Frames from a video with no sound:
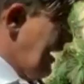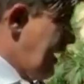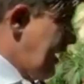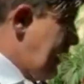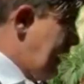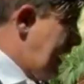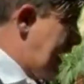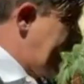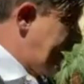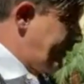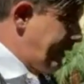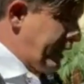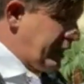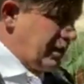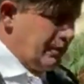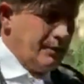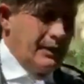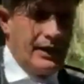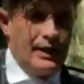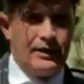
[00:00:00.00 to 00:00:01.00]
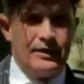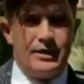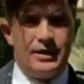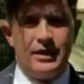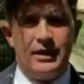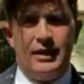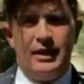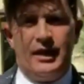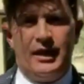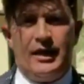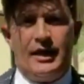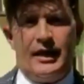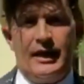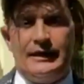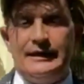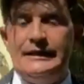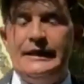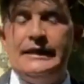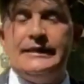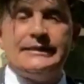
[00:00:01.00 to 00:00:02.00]
I recommend at
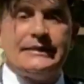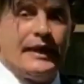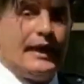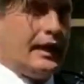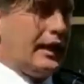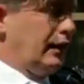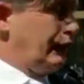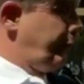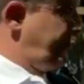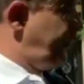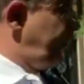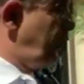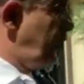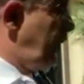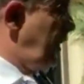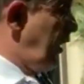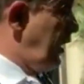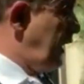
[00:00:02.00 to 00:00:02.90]
least a handful